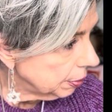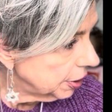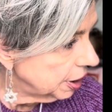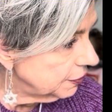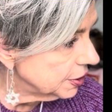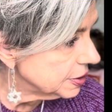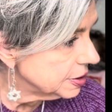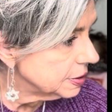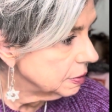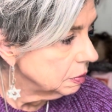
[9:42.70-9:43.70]
if
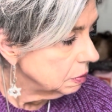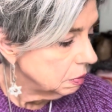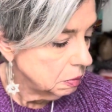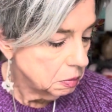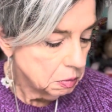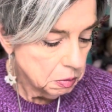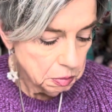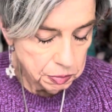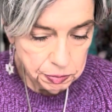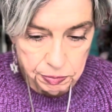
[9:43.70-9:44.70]
it's
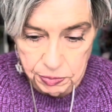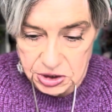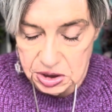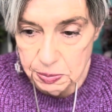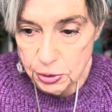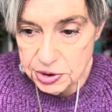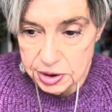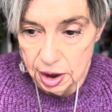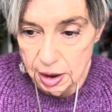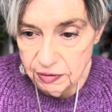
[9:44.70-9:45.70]
supposed to
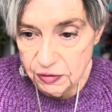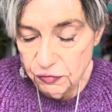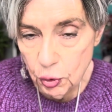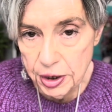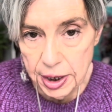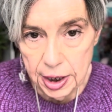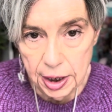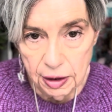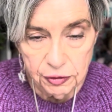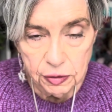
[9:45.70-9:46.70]
have a
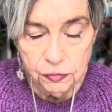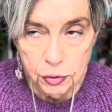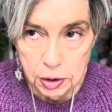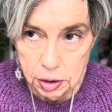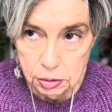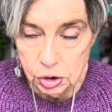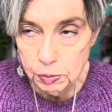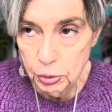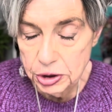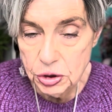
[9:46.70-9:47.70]
4.5 or
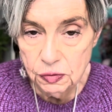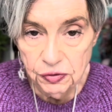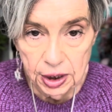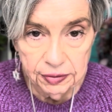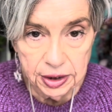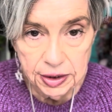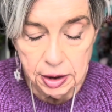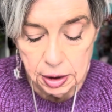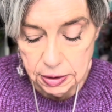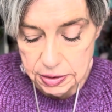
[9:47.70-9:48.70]
4.25, I think
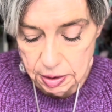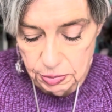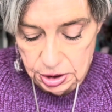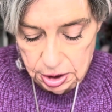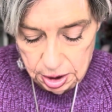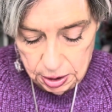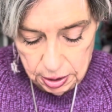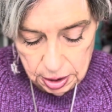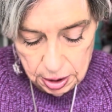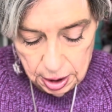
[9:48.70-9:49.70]
it is on Petite
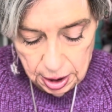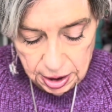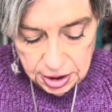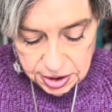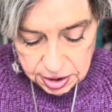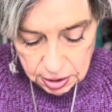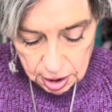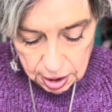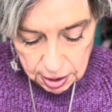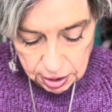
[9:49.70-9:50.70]
Easton
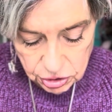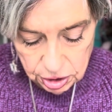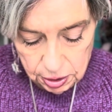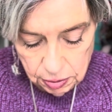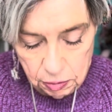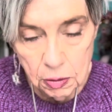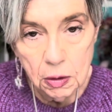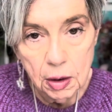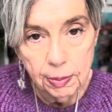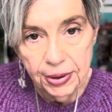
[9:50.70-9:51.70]
and on Jett,
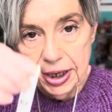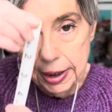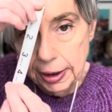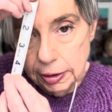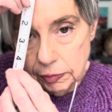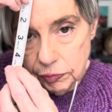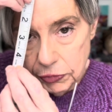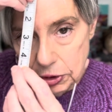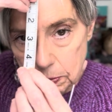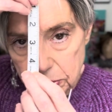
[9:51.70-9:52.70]
bang,
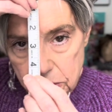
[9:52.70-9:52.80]
you put